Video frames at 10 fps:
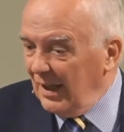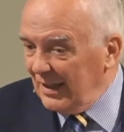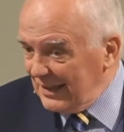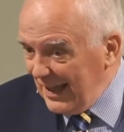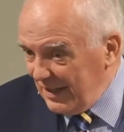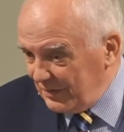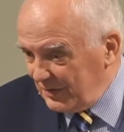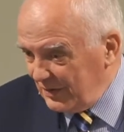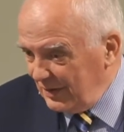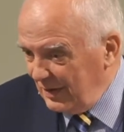I
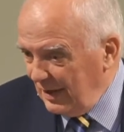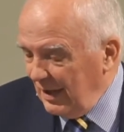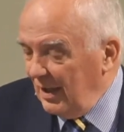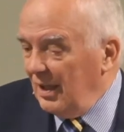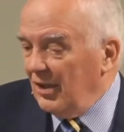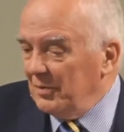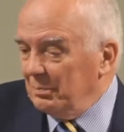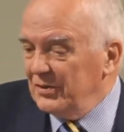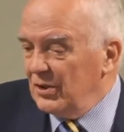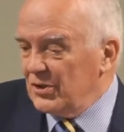left. On
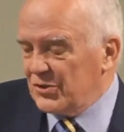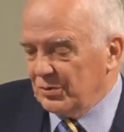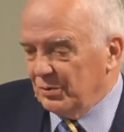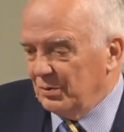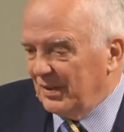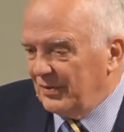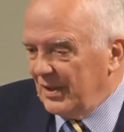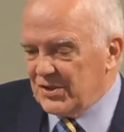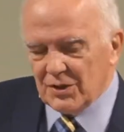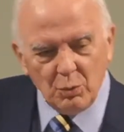Monday at school, my
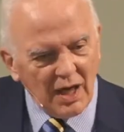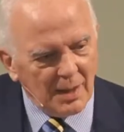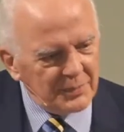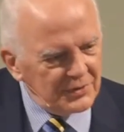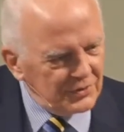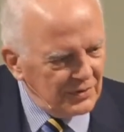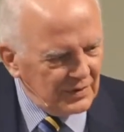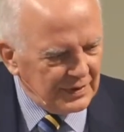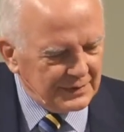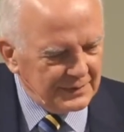friend said, what happened to
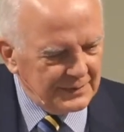you?